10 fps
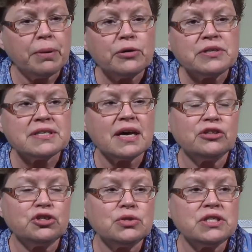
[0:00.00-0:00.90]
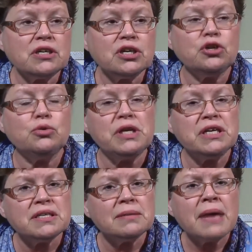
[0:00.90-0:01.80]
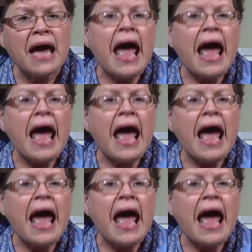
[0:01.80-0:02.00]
posts on Juicy Ecumenism,